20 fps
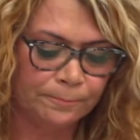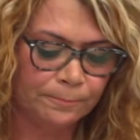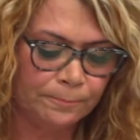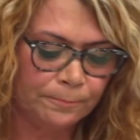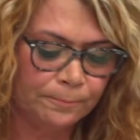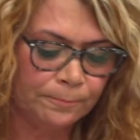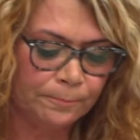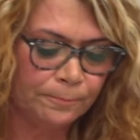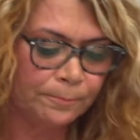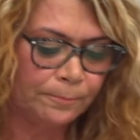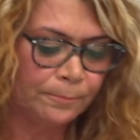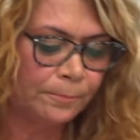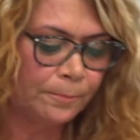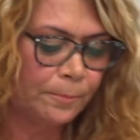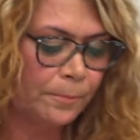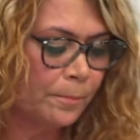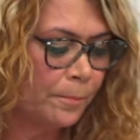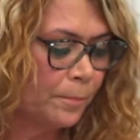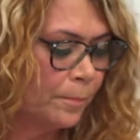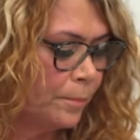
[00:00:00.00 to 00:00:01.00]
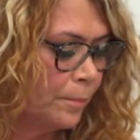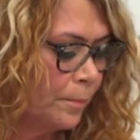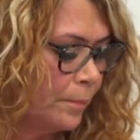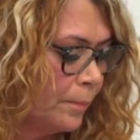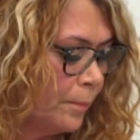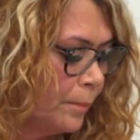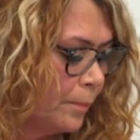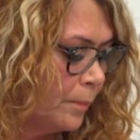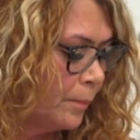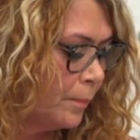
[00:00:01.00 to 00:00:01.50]

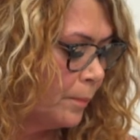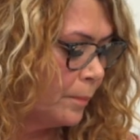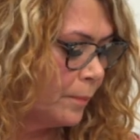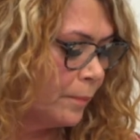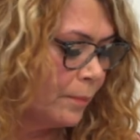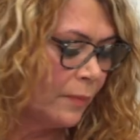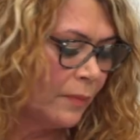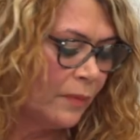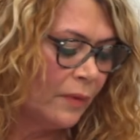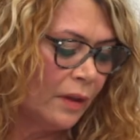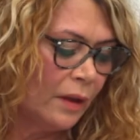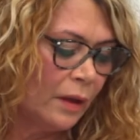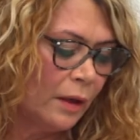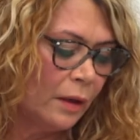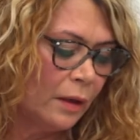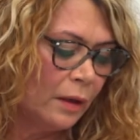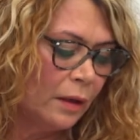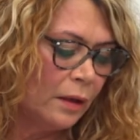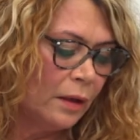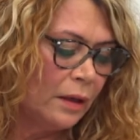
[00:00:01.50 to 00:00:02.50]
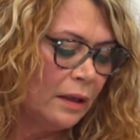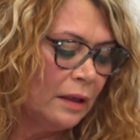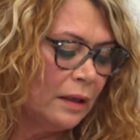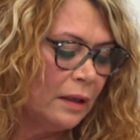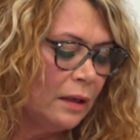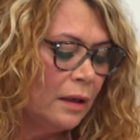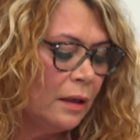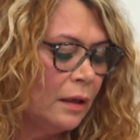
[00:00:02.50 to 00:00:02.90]
Nothing is said.